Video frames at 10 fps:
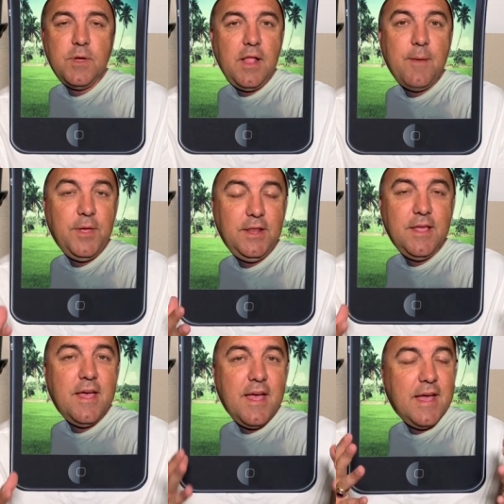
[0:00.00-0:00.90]
I mean,
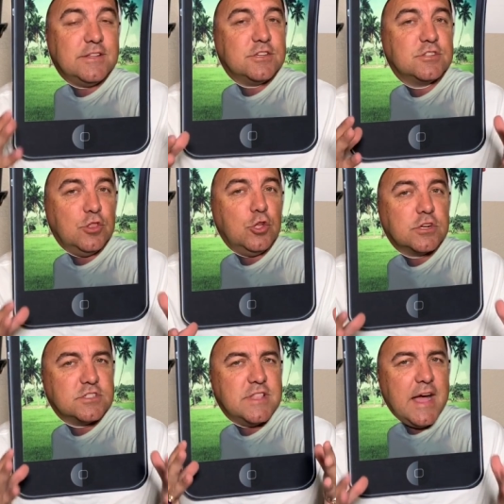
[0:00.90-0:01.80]
it just
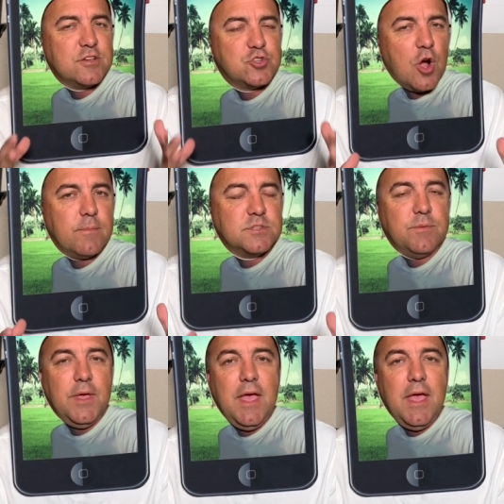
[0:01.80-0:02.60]
looks that sharp to me.